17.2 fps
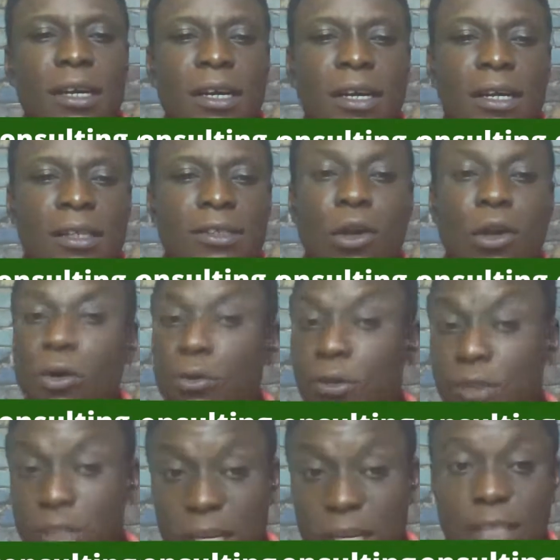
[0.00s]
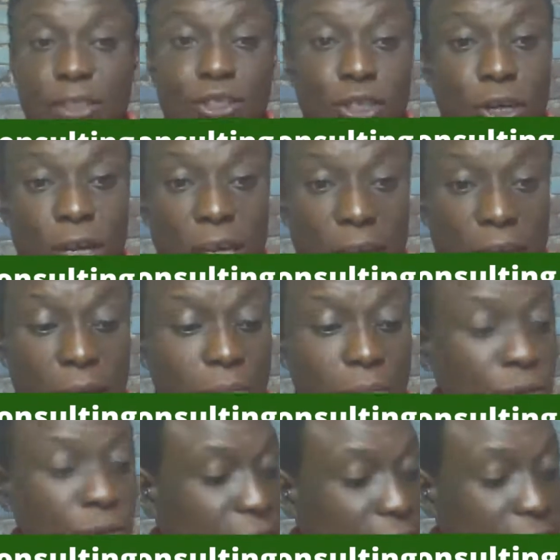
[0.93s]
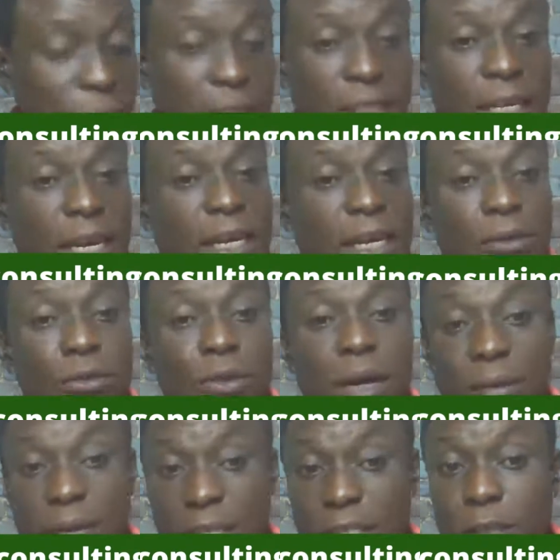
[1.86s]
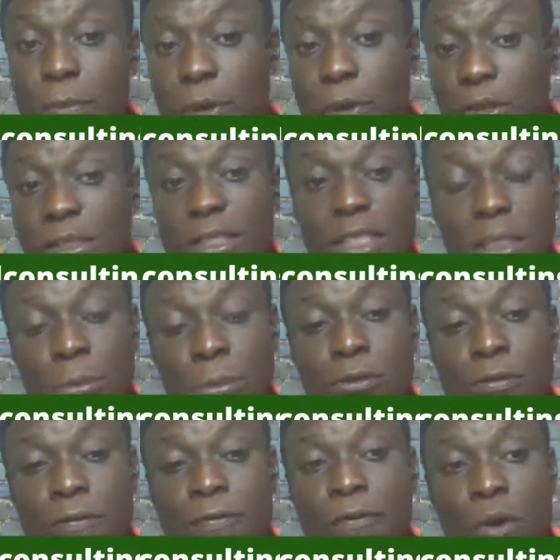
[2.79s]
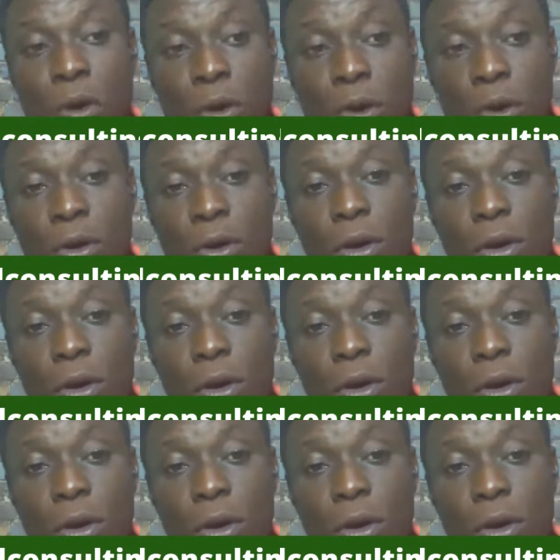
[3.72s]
It's going to change your game, most especially you are responsible for